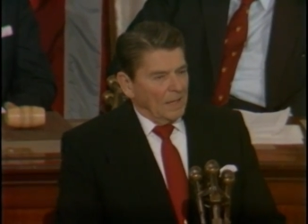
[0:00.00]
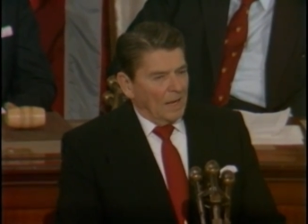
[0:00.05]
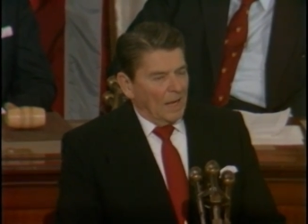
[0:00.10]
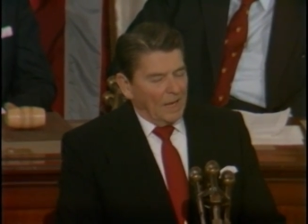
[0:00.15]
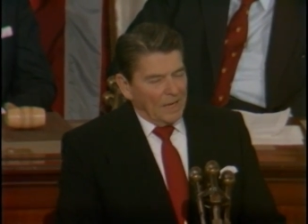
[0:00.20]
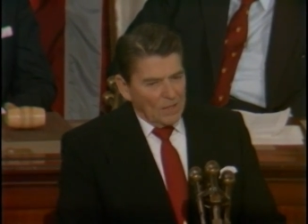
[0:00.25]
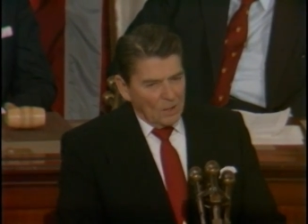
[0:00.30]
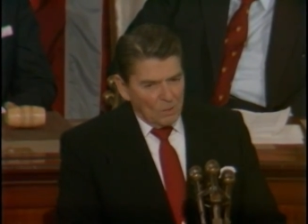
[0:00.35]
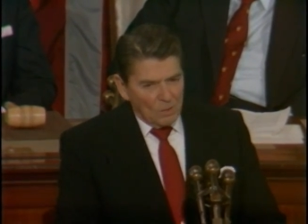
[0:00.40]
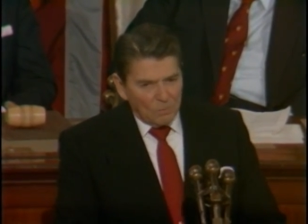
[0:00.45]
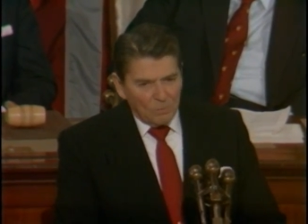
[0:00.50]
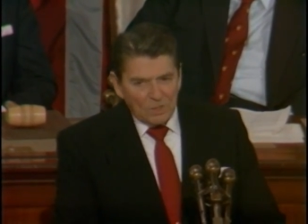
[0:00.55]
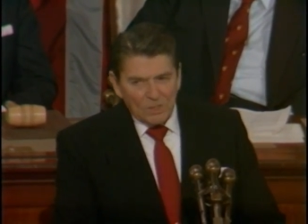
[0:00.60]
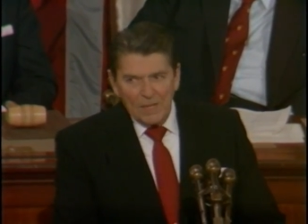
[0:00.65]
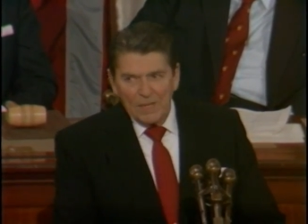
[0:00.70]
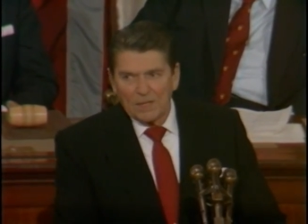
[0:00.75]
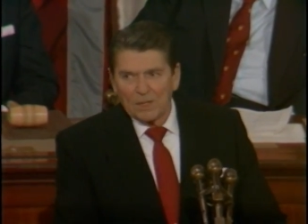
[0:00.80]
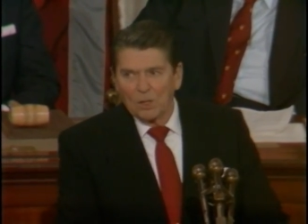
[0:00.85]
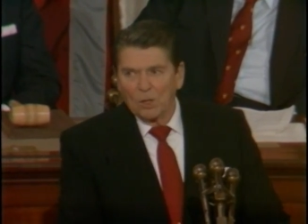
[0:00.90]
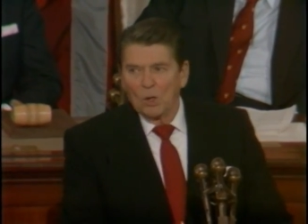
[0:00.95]
I know it would
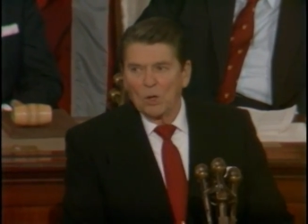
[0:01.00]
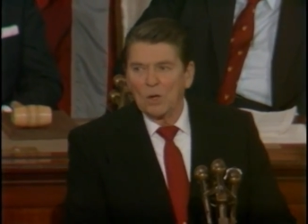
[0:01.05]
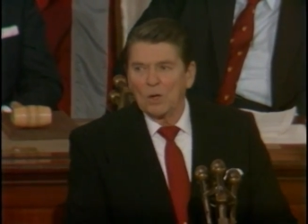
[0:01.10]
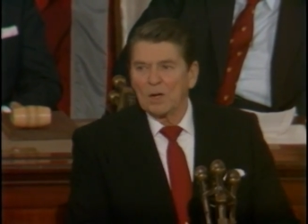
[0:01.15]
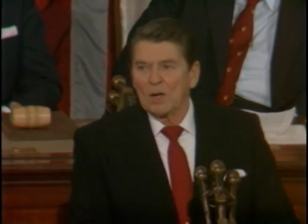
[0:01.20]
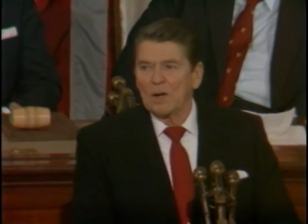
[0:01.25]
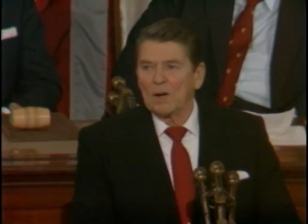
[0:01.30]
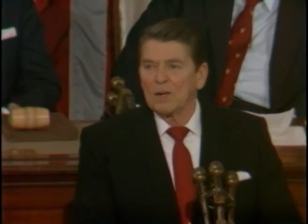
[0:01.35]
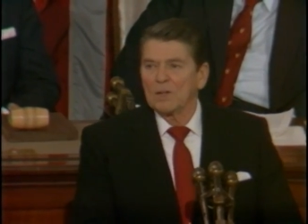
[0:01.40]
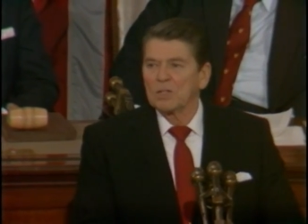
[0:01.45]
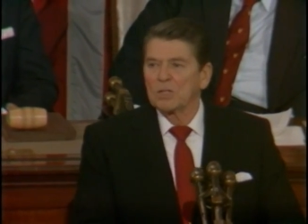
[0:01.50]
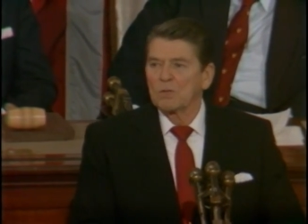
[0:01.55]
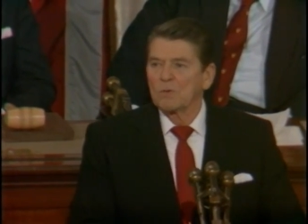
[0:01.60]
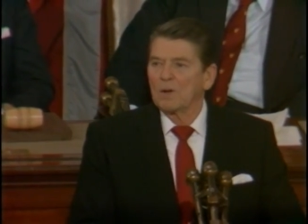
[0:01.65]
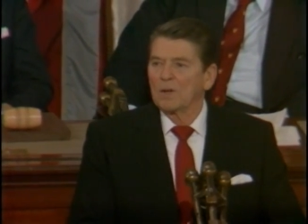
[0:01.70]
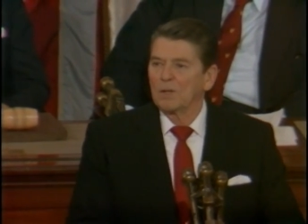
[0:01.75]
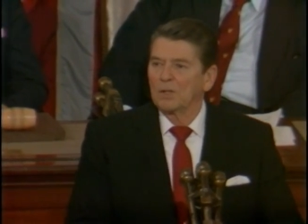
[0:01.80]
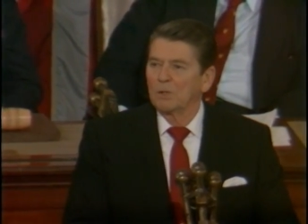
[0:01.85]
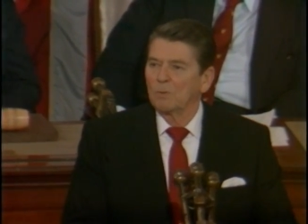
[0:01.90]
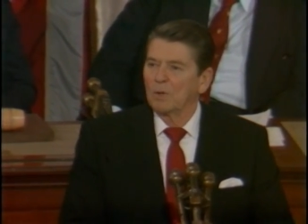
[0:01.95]
take a long, hard
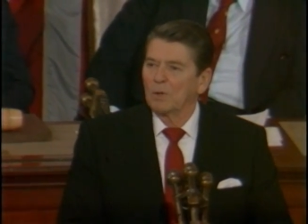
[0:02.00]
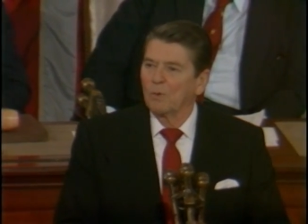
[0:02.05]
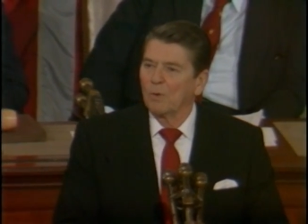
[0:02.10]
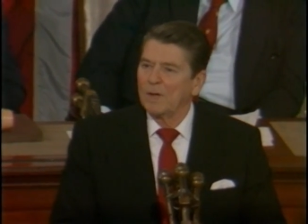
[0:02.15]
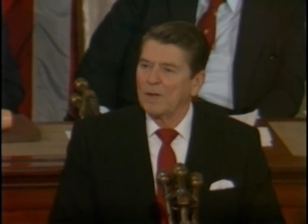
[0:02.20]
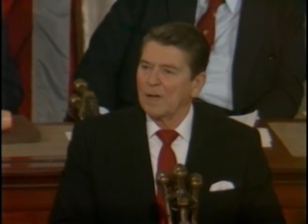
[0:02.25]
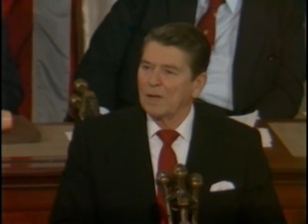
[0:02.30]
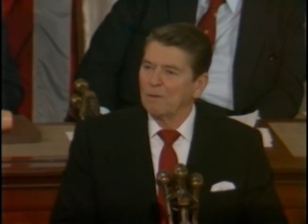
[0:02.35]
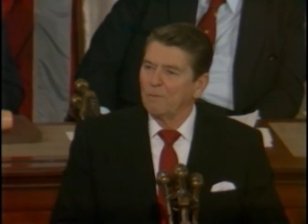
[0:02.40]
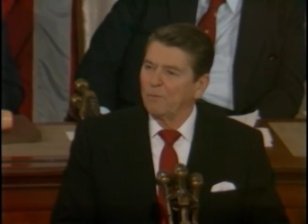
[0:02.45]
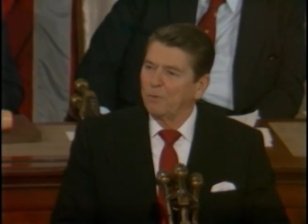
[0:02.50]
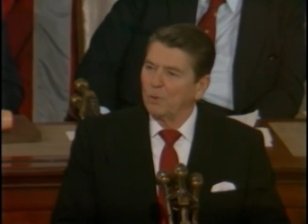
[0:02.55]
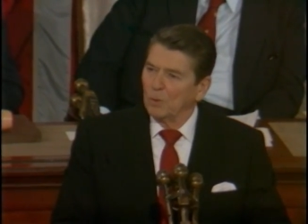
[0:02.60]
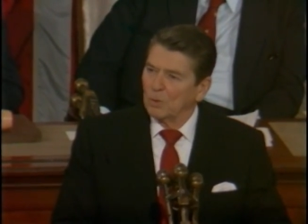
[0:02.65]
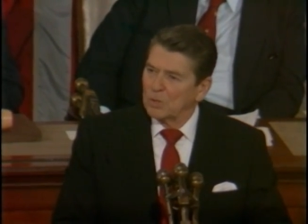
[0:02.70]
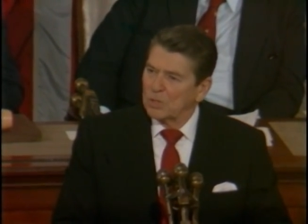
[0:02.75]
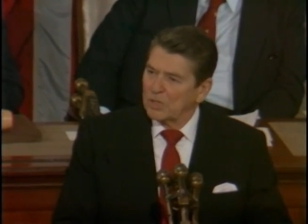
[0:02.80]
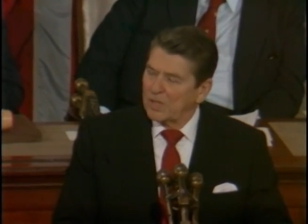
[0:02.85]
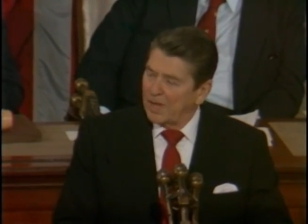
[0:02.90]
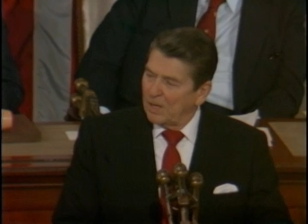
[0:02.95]
struggle to agree on a
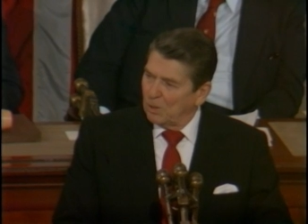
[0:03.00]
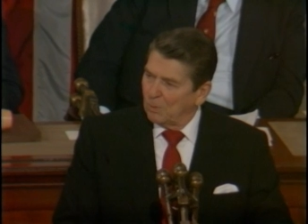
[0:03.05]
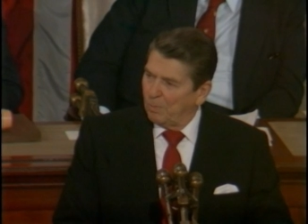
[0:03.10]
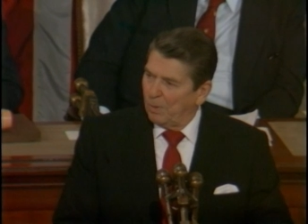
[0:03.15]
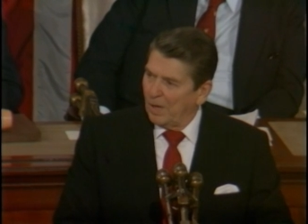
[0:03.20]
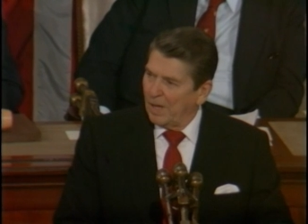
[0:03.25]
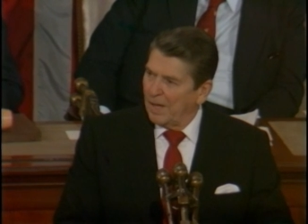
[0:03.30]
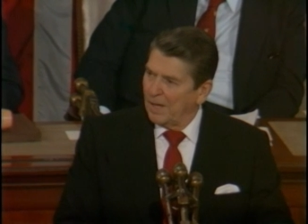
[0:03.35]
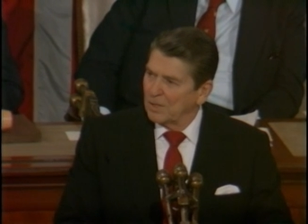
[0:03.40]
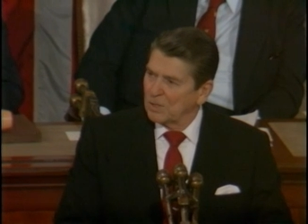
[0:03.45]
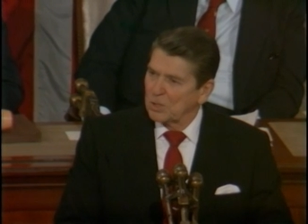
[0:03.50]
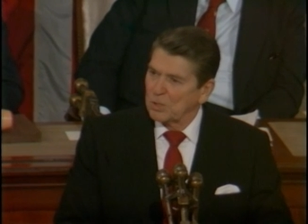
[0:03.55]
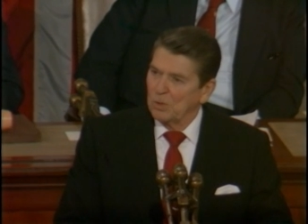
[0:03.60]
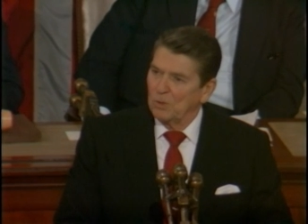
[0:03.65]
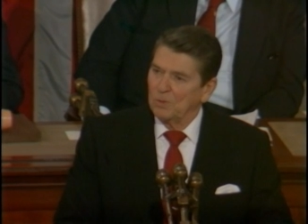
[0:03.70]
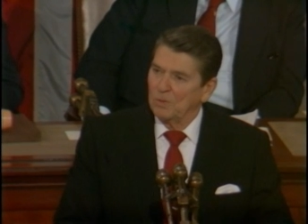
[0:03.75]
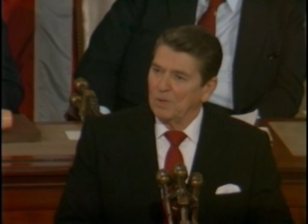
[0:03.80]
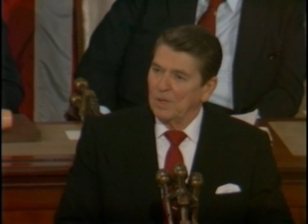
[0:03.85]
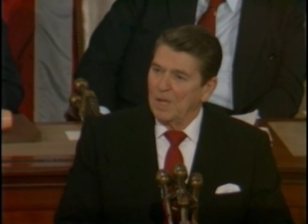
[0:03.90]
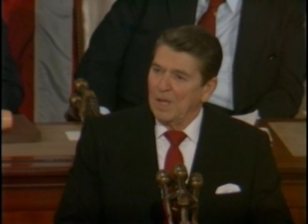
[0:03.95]
full scale plan,
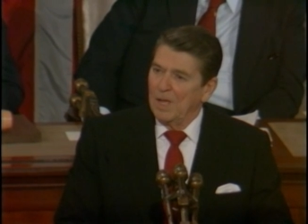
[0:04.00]
so